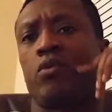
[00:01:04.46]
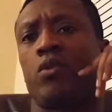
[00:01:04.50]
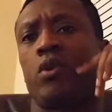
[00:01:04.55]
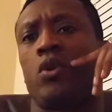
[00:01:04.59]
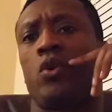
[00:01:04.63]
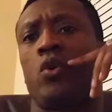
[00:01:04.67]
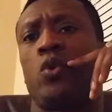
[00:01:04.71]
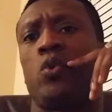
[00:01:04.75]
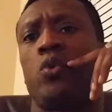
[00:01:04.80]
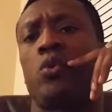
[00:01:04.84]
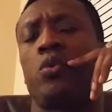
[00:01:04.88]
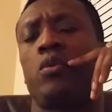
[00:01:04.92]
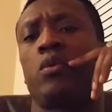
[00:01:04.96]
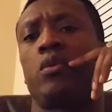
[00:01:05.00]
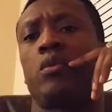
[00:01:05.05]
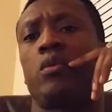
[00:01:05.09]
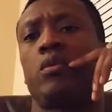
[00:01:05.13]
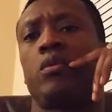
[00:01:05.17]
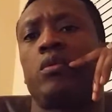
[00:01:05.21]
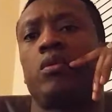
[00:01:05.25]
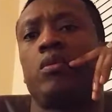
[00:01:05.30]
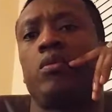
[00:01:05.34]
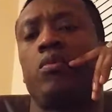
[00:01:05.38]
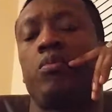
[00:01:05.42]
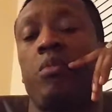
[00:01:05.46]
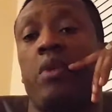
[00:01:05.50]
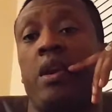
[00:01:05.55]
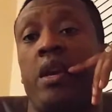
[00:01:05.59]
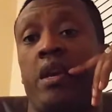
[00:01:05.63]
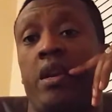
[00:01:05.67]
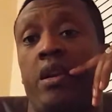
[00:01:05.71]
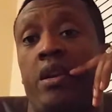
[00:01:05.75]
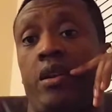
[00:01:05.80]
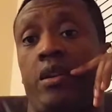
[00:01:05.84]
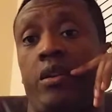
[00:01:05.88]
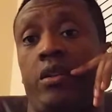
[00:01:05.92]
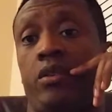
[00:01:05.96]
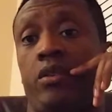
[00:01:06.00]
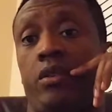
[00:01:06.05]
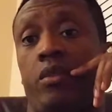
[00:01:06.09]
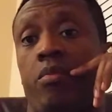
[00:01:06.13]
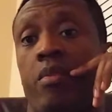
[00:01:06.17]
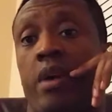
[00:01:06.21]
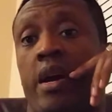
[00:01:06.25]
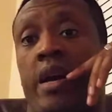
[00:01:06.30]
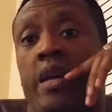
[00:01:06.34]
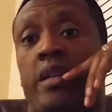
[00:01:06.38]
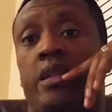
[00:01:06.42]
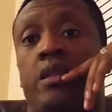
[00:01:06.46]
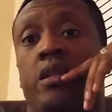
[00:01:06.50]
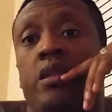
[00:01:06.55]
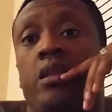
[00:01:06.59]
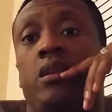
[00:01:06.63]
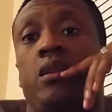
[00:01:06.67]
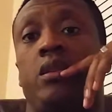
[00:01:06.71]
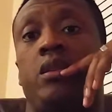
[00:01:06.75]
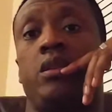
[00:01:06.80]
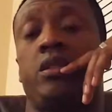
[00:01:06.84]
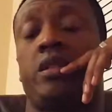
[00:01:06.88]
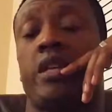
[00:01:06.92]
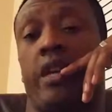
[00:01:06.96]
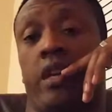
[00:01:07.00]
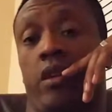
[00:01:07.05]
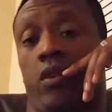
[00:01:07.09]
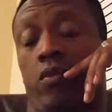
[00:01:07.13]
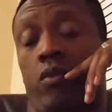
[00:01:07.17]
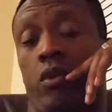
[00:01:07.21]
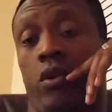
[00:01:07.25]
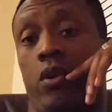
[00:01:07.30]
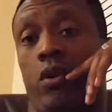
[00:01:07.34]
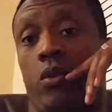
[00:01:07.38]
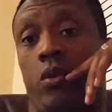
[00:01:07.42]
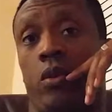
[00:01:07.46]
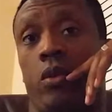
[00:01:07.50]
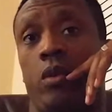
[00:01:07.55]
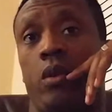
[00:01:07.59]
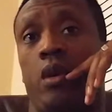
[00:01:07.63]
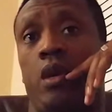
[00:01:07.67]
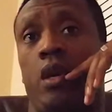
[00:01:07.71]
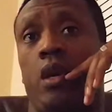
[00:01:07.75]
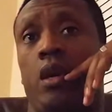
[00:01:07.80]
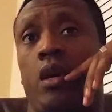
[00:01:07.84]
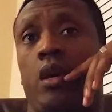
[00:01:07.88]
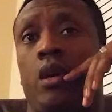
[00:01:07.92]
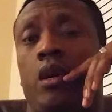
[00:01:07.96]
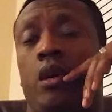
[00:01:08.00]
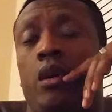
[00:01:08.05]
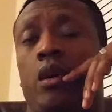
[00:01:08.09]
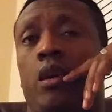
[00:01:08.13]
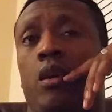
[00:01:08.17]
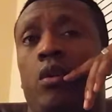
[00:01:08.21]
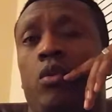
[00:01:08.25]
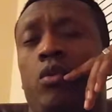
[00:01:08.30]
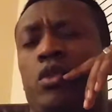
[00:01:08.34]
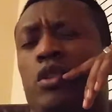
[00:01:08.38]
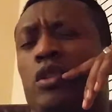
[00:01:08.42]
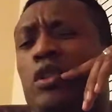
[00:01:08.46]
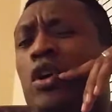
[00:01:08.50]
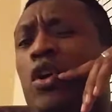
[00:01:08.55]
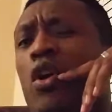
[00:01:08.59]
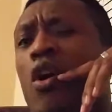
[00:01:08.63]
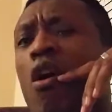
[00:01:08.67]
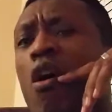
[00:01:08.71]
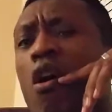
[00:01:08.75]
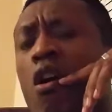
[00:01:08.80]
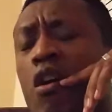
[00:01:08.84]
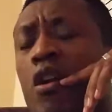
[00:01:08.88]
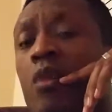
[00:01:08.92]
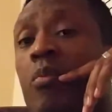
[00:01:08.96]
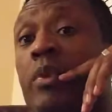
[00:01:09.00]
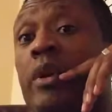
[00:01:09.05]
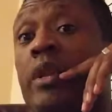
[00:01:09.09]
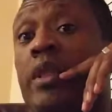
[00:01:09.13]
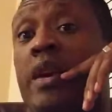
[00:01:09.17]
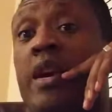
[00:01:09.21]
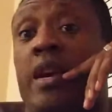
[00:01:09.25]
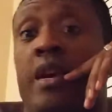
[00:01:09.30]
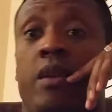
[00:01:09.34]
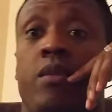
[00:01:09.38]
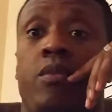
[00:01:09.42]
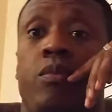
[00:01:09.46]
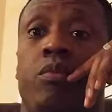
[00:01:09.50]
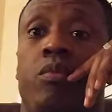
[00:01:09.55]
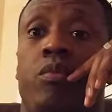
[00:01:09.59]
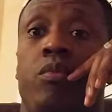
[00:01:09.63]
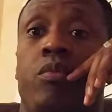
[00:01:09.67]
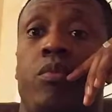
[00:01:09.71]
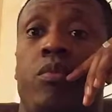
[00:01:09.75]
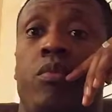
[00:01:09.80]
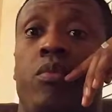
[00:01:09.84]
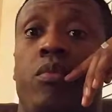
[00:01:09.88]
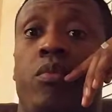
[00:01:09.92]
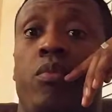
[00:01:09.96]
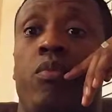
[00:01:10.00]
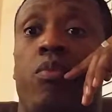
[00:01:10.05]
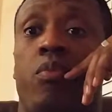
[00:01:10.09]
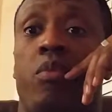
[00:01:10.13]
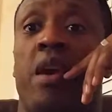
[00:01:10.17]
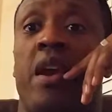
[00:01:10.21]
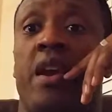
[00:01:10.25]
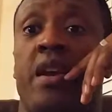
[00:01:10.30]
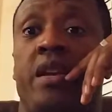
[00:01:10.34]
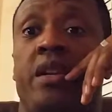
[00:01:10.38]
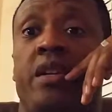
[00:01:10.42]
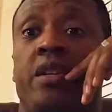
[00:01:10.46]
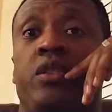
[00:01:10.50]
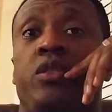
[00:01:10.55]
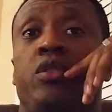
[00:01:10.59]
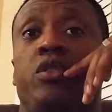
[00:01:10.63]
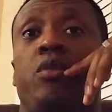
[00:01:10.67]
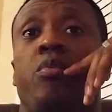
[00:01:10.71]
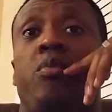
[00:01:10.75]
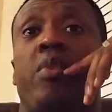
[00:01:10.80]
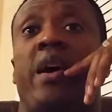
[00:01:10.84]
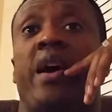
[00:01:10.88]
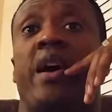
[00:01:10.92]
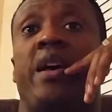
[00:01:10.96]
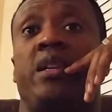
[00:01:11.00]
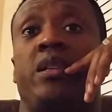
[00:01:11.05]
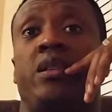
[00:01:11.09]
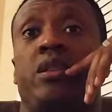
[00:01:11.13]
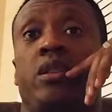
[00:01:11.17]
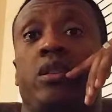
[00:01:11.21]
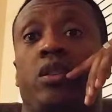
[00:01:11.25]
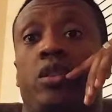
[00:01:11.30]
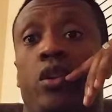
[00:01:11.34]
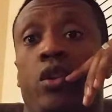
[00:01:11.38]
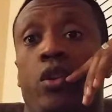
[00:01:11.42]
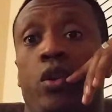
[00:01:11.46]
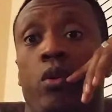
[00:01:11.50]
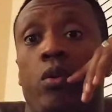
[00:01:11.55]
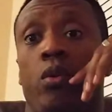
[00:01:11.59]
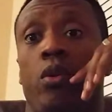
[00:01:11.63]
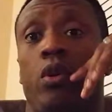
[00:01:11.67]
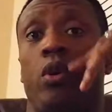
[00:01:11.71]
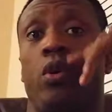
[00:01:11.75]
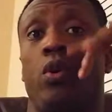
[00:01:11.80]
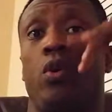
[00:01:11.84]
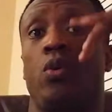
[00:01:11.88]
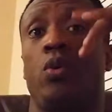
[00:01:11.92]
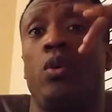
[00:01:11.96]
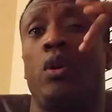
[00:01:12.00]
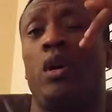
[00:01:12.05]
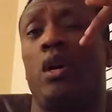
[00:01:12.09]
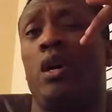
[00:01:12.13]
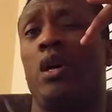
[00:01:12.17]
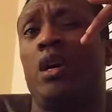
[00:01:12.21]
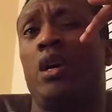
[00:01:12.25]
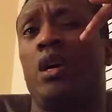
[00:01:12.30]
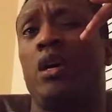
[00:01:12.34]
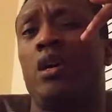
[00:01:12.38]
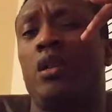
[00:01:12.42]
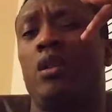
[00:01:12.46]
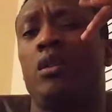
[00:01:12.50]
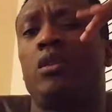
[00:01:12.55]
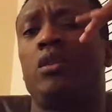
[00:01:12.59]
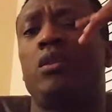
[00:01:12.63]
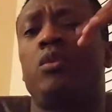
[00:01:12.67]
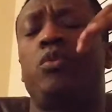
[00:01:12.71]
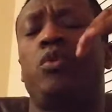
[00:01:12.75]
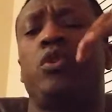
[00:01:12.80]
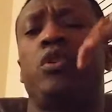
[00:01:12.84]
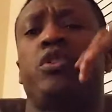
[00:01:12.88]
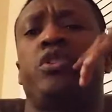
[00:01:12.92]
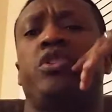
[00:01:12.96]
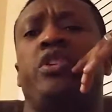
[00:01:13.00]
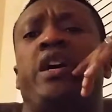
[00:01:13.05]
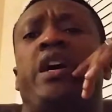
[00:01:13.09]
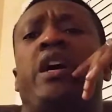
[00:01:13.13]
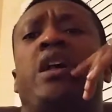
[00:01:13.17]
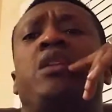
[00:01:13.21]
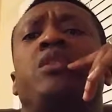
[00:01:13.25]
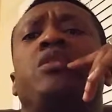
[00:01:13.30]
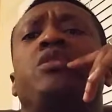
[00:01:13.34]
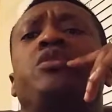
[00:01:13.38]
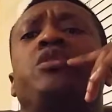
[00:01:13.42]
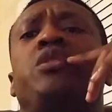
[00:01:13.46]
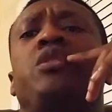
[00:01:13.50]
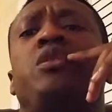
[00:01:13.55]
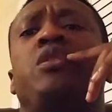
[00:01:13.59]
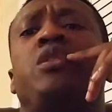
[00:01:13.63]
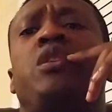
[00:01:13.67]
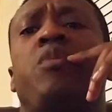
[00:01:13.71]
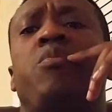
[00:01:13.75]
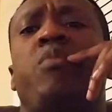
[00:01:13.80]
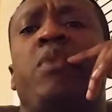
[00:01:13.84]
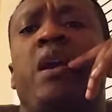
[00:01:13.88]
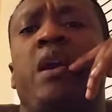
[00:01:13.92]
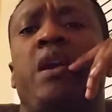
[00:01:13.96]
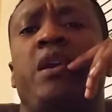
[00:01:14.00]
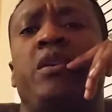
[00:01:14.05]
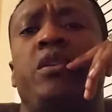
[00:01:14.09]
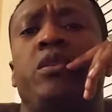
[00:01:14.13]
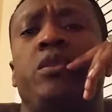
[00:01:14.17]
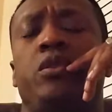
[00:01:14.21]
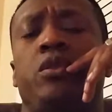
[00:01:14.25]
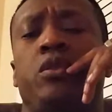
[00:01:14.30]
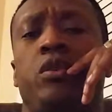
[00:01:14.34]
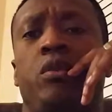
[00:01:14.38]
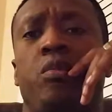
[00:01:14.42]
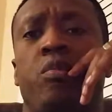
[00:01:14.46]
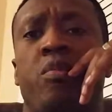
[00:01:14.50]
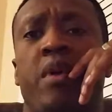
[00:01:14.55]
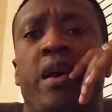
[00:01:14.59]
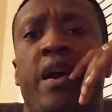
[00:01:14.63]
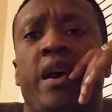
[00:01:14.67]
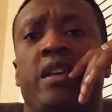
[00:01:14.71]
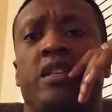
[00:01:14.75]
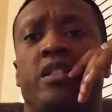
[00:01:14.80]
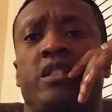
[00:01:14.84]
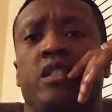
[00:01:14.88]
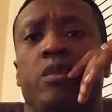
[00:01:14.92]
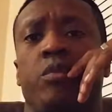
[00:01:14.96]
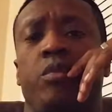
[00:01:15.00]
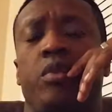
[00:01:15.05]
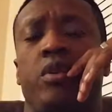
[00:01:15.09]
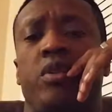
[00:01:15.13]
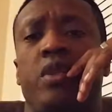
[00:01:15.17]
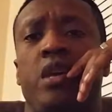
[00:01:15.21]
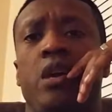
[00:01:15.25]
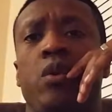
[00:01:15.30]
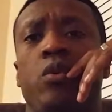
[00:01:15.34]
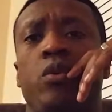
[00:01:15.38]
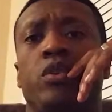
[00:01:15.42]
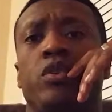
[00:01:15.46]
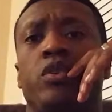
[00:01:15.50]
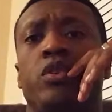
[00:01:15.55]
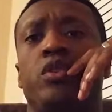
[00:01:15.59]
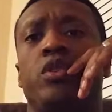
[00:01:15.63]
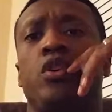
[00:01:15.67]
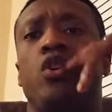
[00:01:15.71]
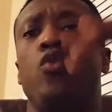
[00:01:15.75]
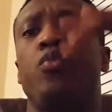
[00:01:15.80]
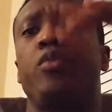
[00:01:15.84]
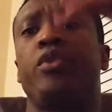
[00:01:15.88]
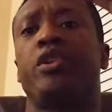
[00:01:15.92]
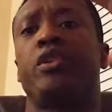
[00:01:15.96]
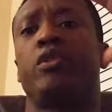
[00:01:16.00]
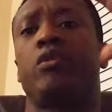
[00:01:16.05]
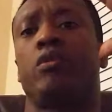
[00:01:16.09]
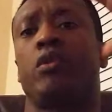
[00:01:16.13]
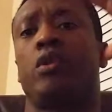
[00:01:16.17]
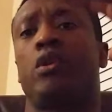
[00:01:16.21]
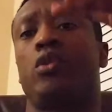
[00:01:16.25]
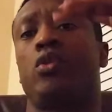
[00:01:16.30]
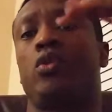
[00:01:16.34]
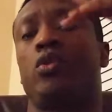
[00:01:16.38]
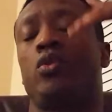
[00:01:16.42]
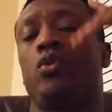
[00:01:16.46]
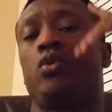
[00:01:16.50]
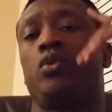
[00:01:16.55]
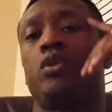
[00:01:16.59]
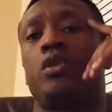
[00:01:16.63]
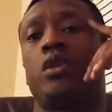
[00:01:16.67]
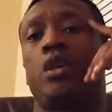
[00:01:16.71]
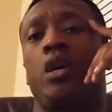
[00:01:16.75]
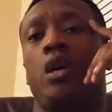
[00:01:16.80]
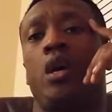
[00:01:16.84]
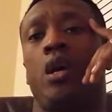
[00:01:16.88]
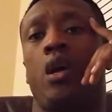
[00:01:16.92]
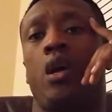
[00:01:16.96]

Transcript: row made it into the basket. The second row was a little harder, but they made it into the basket. The third row, a little more challenging, they made it into the basket. But there were so many rows